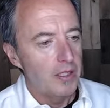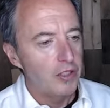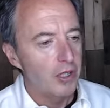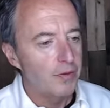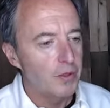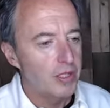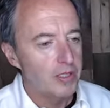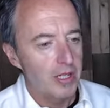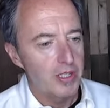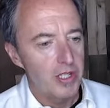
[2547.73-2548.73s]
Jennifer
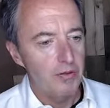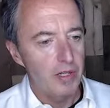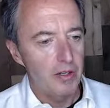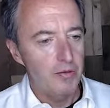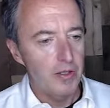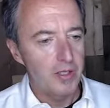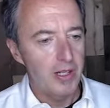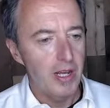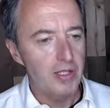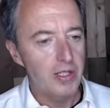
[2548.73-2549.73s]
says, "Hi, Stephen. I felt
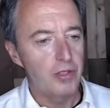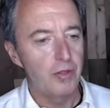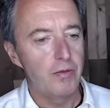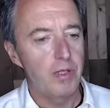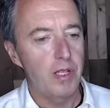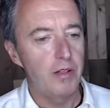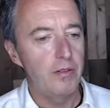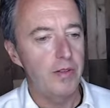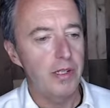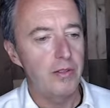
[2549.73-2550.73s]
an essence of
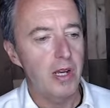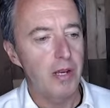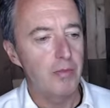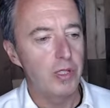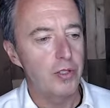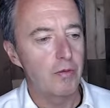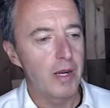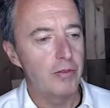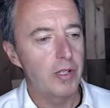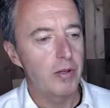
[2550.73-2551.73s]
love and timelessness
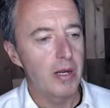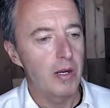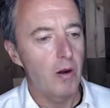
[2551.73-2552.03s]
surrounding